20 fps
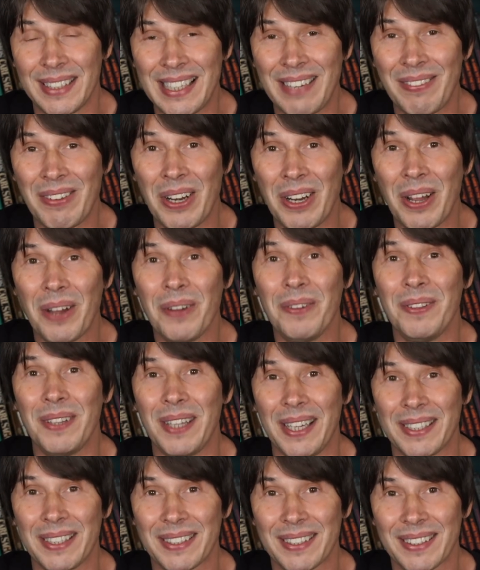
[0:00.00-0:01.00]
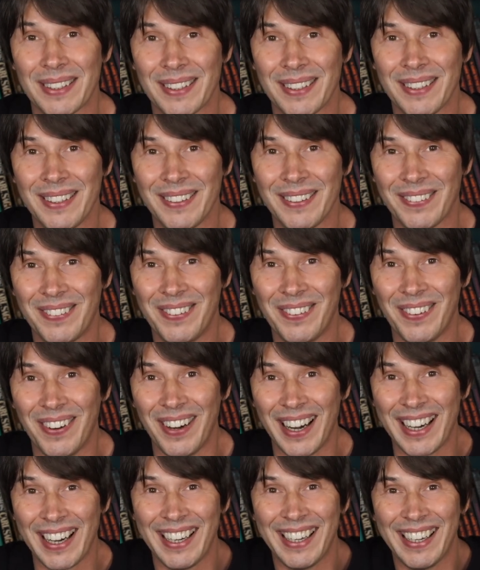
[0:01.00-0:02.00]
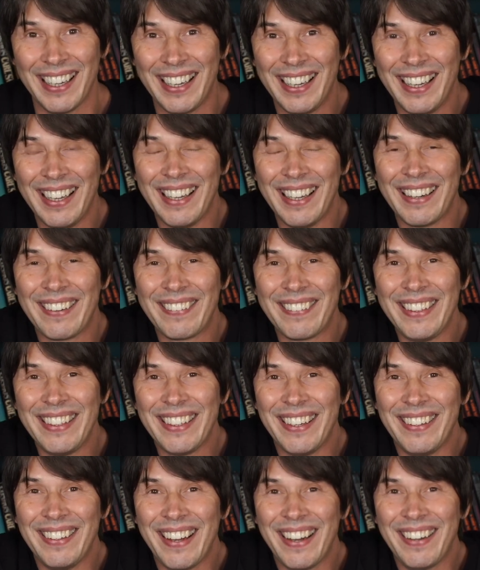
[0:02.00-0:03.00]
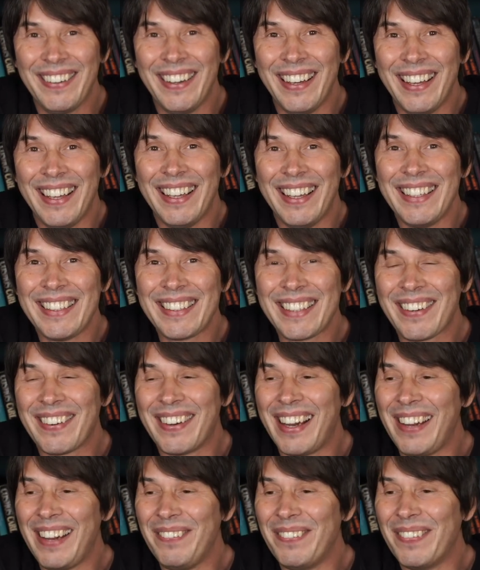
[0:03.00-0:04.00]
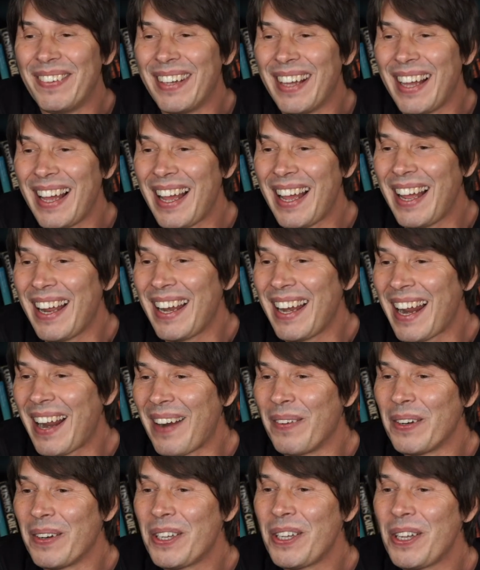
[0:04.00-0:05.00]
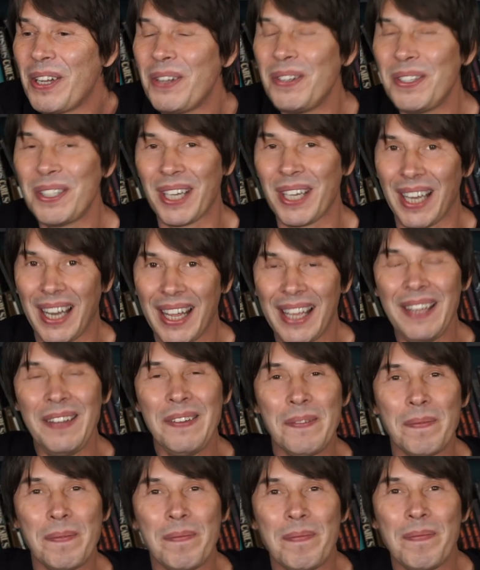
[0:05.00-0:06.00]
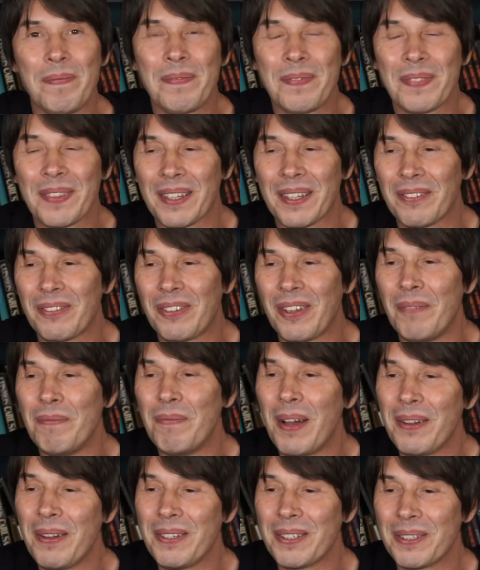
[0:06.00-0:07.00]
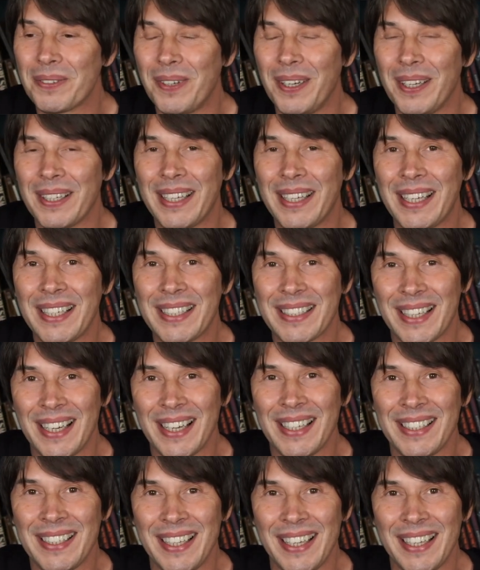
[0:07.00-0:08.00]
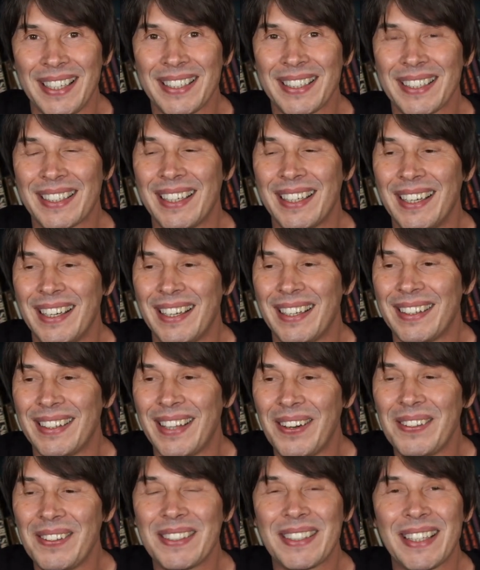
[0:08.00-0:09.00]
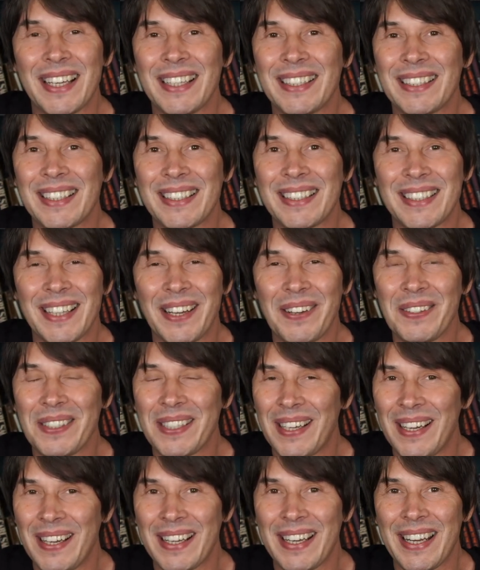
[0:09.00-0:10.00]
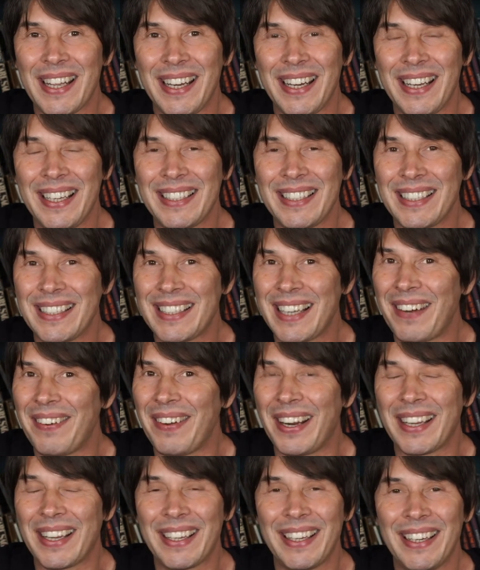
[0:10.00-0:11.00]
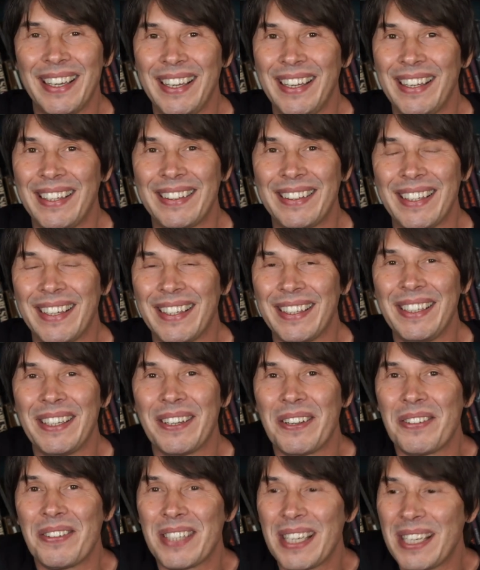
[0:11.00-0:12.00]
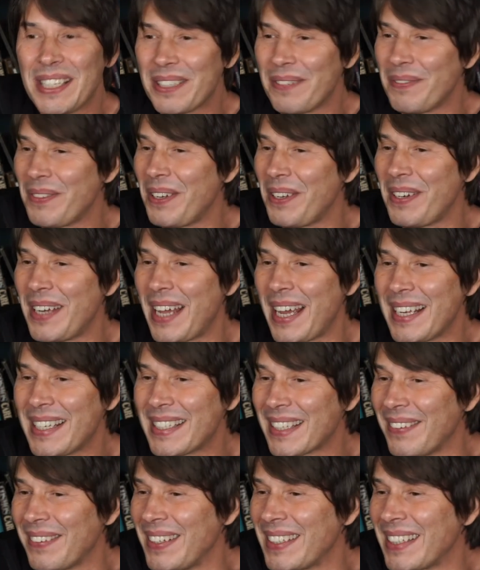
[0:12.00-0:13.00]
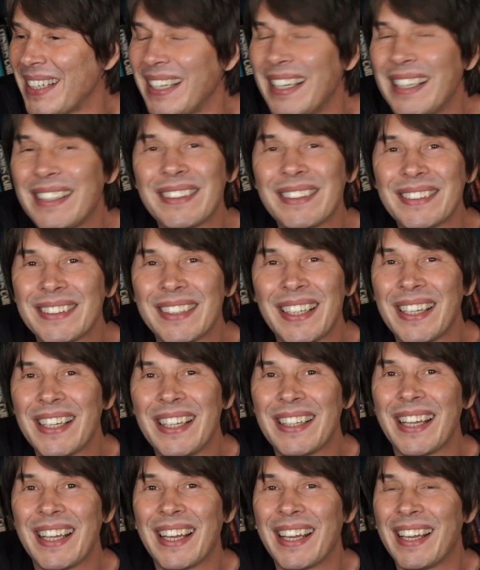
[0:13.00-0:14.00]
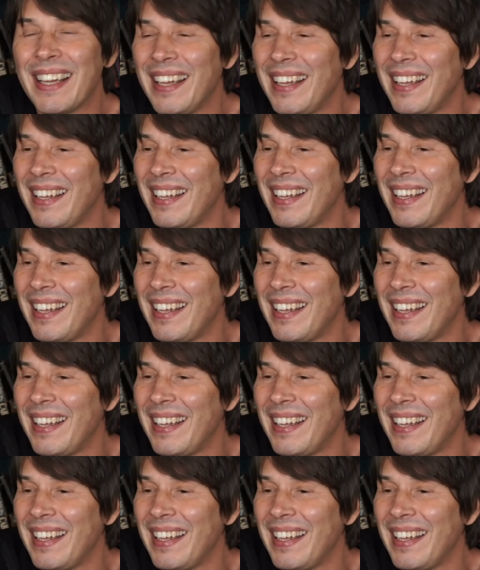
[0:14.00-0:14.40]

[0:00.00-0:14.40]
that's ever known this, right? We don't know. So now, usually, for most working scientists, those things are so tiny and esoteric that, you know, you've seen some new data and it's a little tiny thing,